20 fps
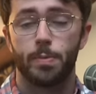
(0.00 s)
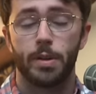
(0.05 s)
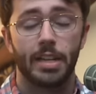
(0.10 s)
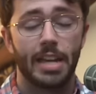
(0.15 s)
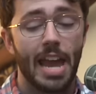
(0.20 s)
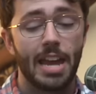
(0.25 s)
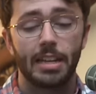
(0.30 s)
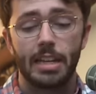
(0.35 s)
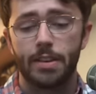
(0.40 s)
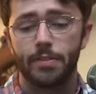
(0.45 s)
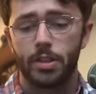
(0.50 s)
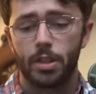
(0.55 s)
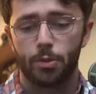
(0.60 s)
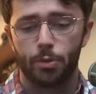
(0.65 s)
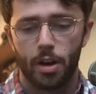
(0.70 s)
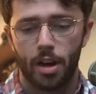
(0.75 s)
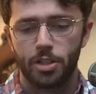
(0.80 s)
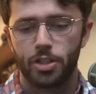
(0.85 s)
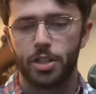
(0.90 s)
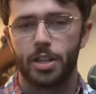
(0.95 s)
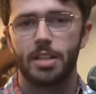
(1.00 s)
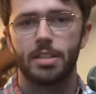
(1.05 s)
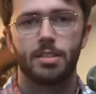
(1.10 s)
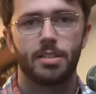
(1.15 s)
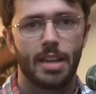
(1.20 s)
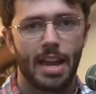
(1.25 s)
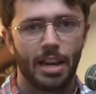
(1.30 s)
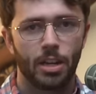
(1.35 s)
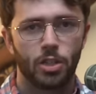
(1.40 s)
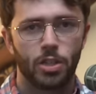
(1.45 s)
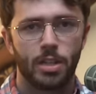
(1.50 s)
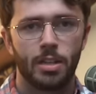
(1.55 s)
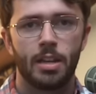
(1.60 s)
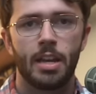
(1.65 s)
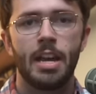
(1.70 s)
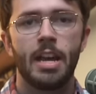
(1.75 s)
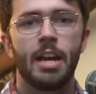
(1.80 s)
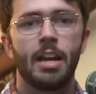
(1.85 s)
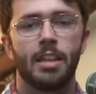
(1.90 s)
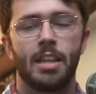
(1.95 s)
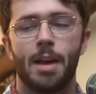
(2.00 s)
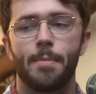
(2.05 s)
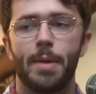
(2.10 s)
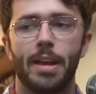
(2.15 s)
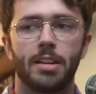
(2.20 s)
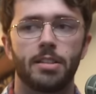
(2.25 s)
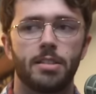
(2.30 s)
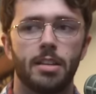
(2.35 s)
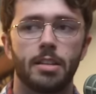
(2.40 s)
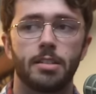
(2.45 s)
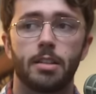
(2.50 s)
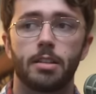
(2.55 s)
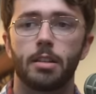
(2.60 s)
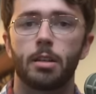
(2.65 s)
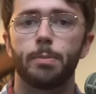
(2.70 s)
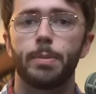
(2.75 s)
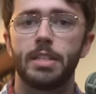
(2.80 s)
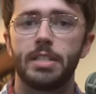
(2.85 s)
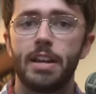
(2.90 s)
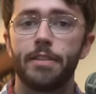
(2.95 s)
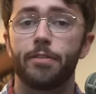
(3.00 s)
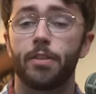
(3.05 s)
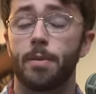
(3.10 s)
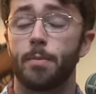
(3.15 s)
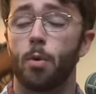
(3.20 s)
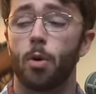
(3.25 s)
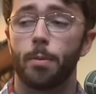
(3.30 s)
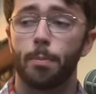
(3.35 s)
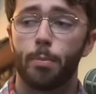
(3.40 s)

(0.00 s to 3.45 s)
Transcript: But again, given that Russia is sanctioned, that makes things a little bit different. More